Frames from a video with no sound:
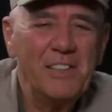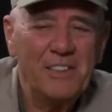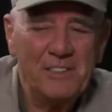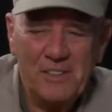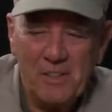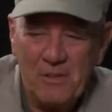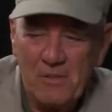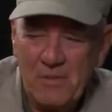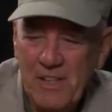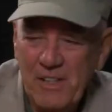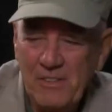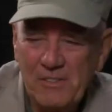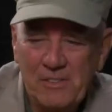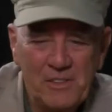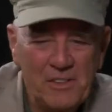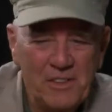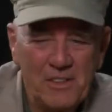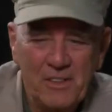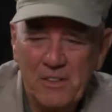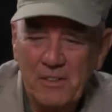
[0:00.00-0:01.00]
It's
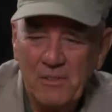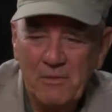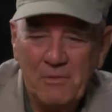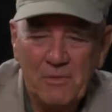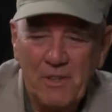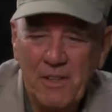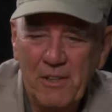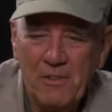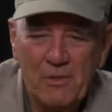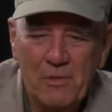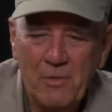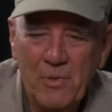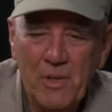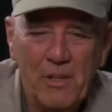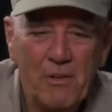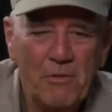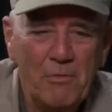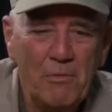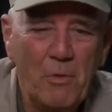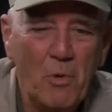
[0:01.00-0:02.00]
the 3
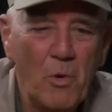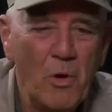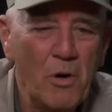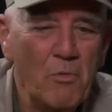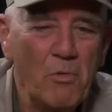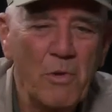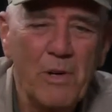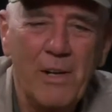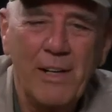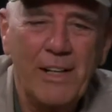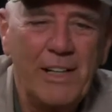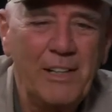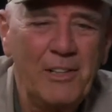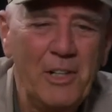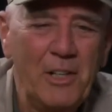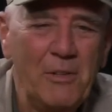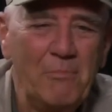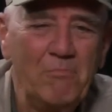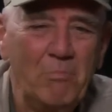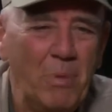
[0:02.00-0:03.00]
or 4 really
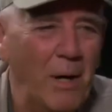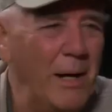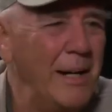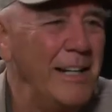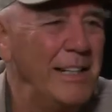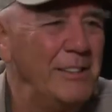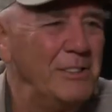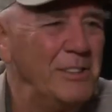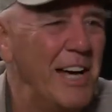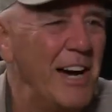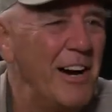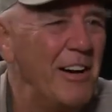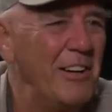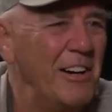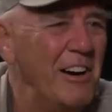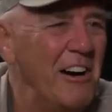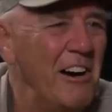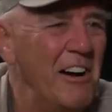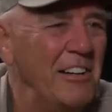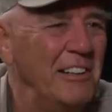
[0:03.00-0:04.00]
good buddies out
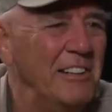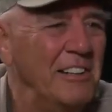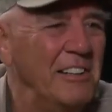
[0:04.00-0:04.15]
hunting.